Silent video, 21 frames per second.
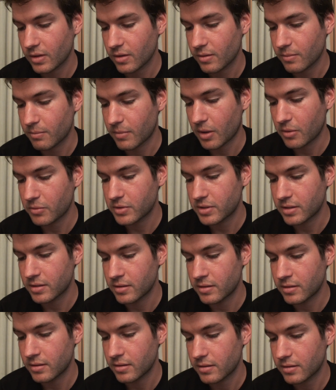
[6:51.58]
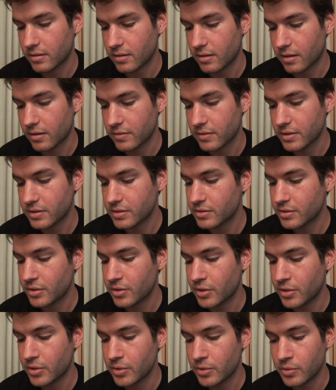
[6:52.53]
Mounted on this
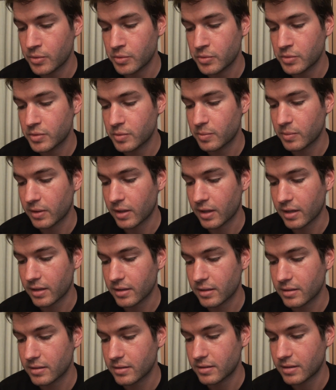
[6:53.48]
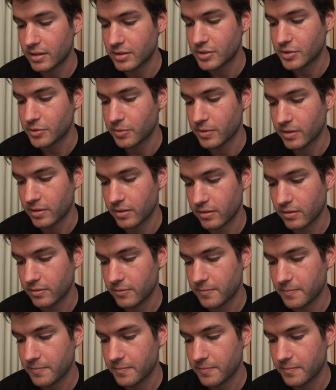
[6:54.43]
huge black destrier,